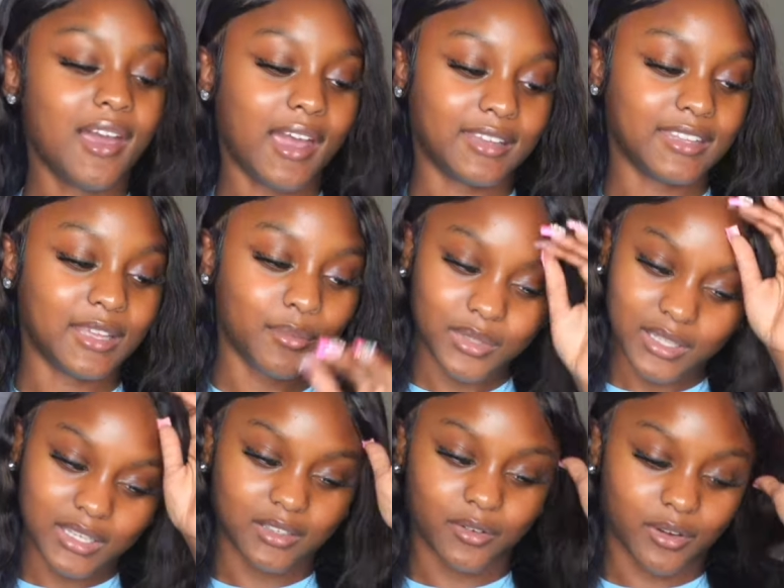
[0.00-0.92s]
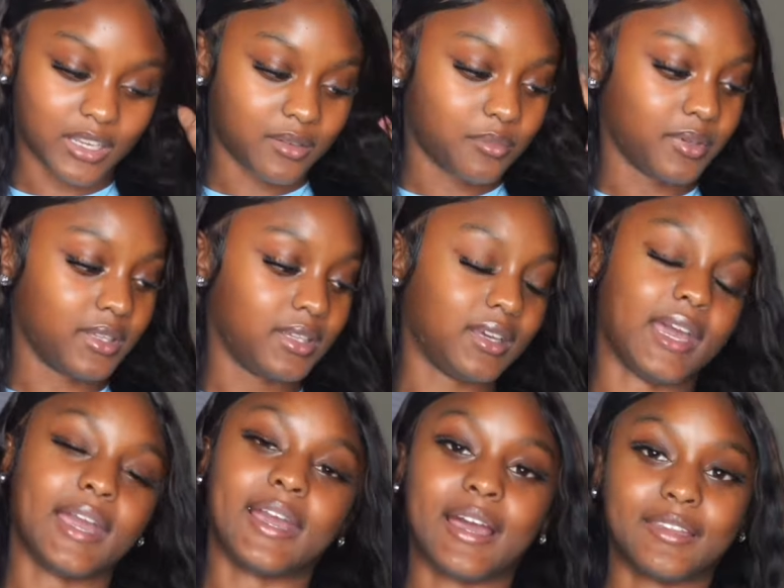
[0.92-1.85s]
I did want to get a gray, but
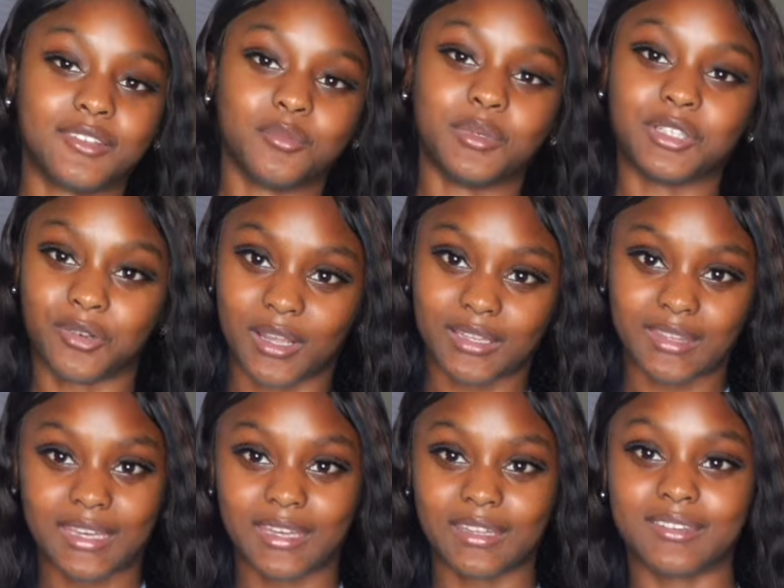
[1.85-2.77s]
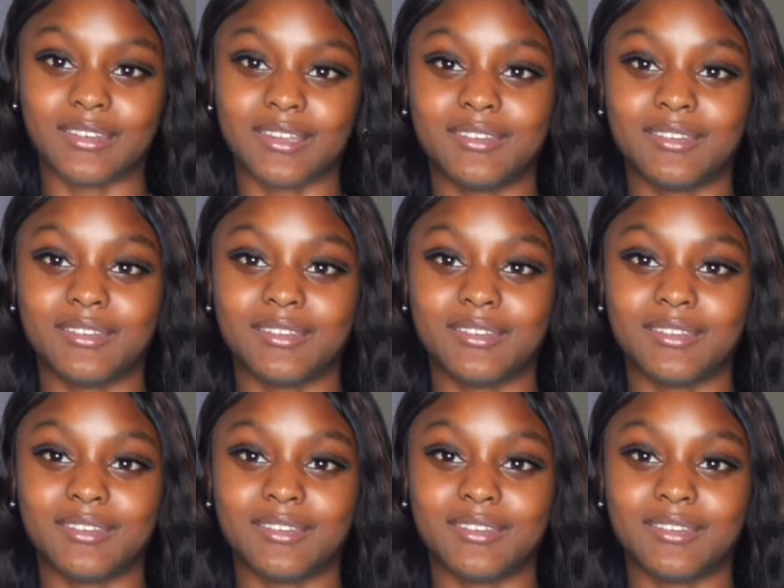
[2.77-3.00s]
I got too much gray things.